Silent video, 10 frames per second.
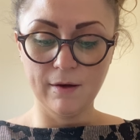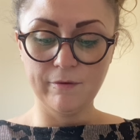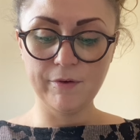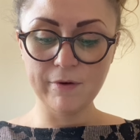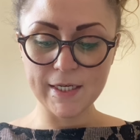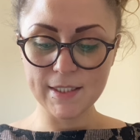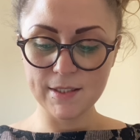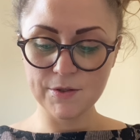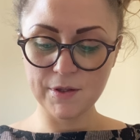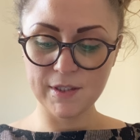For the rest,
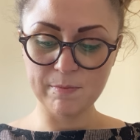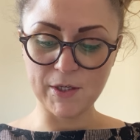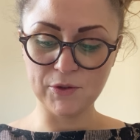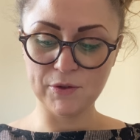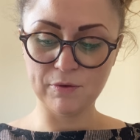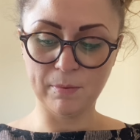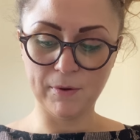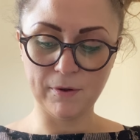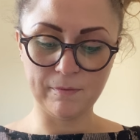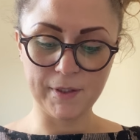there's nothing special to
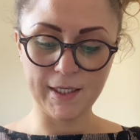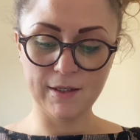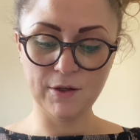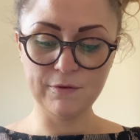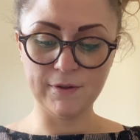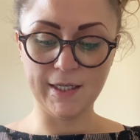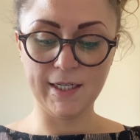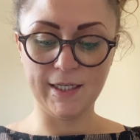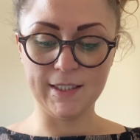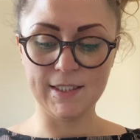report. I had an awful
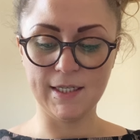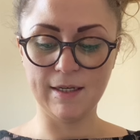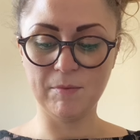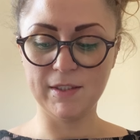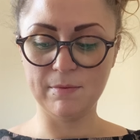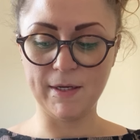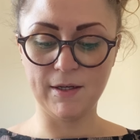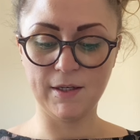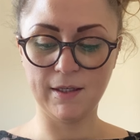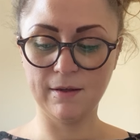headache yesterday and went to bed
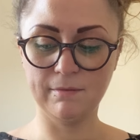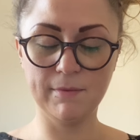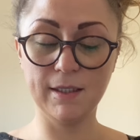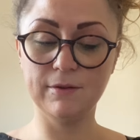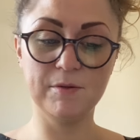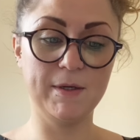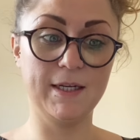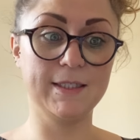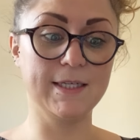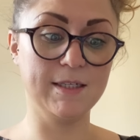early. Margot was being
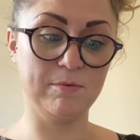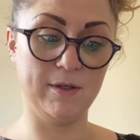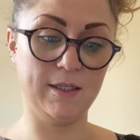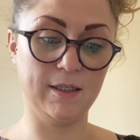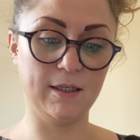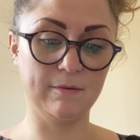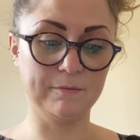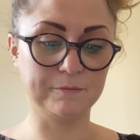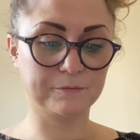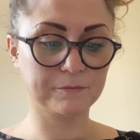exasperating again.
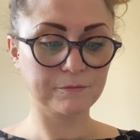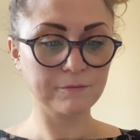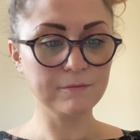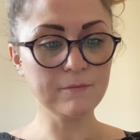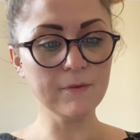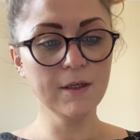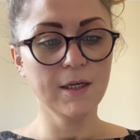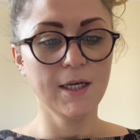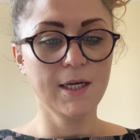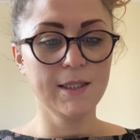
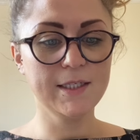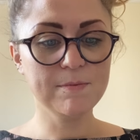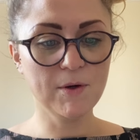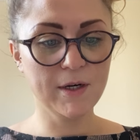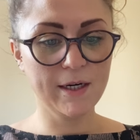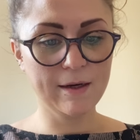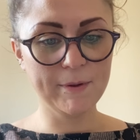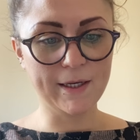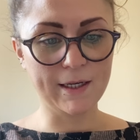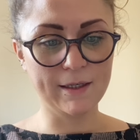This morning, I
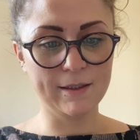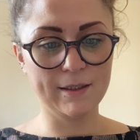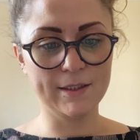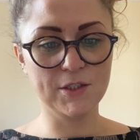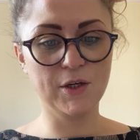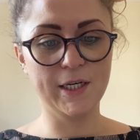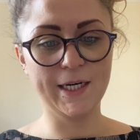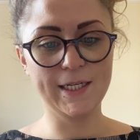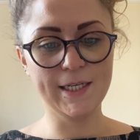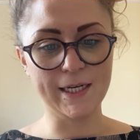began sorting an
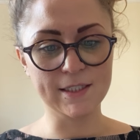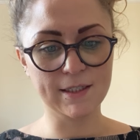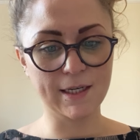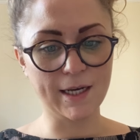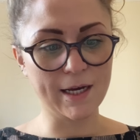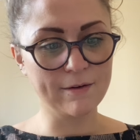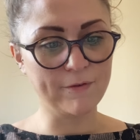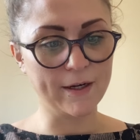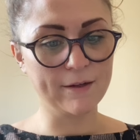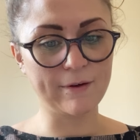index card
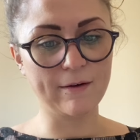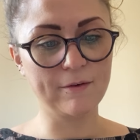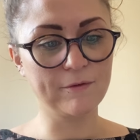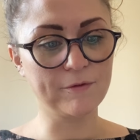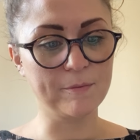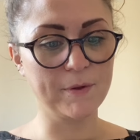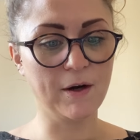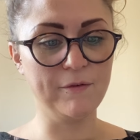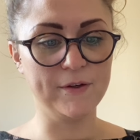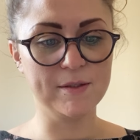file from the
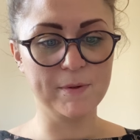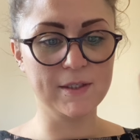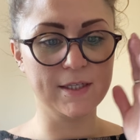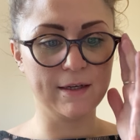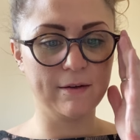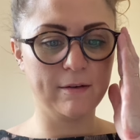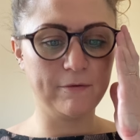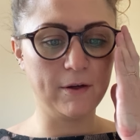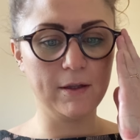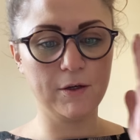office because it had
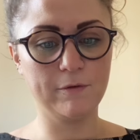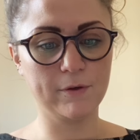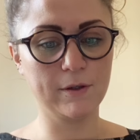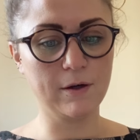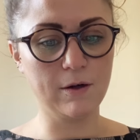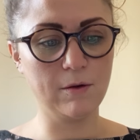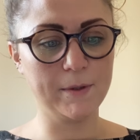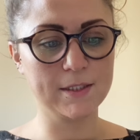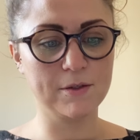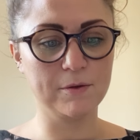fallen over and got all
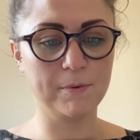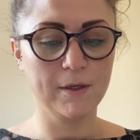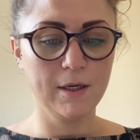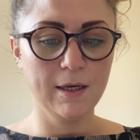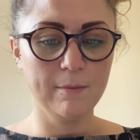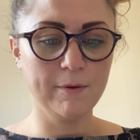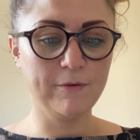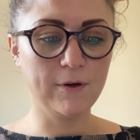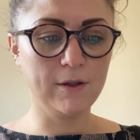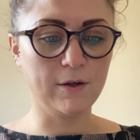mixed up.
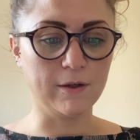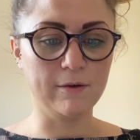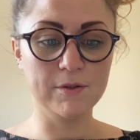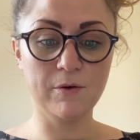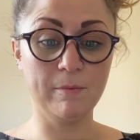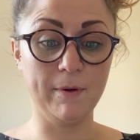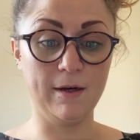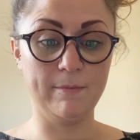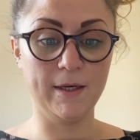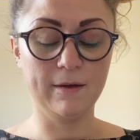Before long, I was going
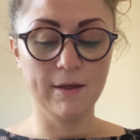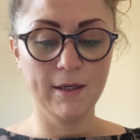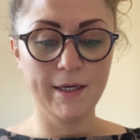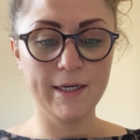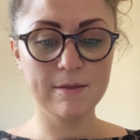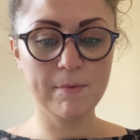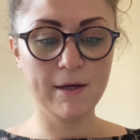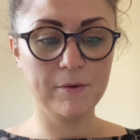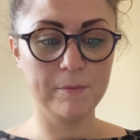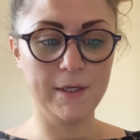balmy. I asked
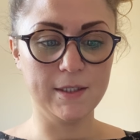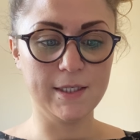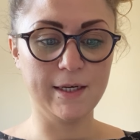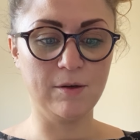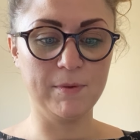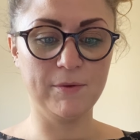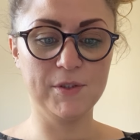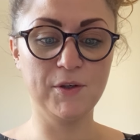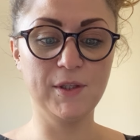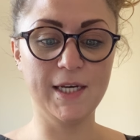Margot and Peter to help, but they were
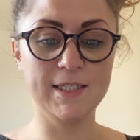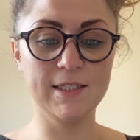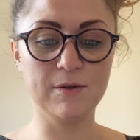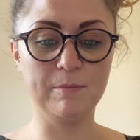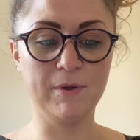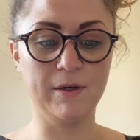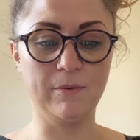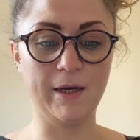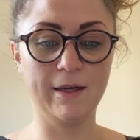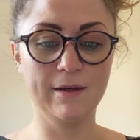too lazy, so I put it
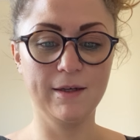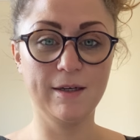away.